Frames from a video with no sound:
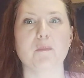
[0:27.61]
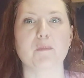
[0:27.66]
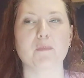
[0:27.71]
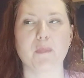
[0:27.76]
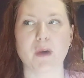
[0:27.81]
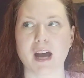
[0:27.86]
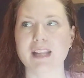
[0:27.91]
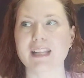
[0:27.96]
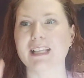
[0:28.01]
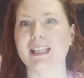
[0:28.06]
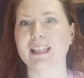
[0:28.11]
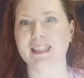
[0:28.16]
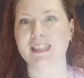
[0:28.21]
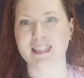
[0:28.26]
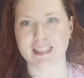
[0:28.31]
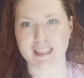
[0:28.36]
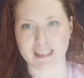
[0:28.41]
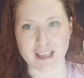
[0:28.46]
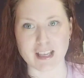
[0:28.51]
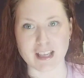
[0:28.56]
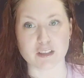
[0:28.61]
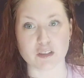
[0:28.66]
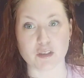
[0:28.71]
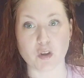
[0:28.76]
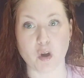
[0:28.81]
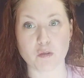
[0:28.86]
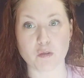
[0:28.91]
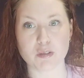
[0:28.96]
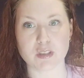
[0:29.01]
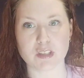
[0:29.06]
But it's
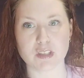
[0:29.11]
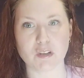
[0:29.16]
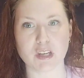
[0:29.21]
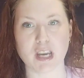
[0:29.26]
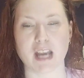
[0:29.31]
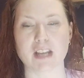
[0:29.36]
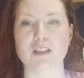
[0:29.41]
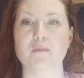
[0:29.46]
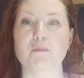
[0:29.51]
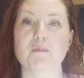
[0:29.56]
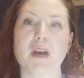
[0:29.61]
called seriation.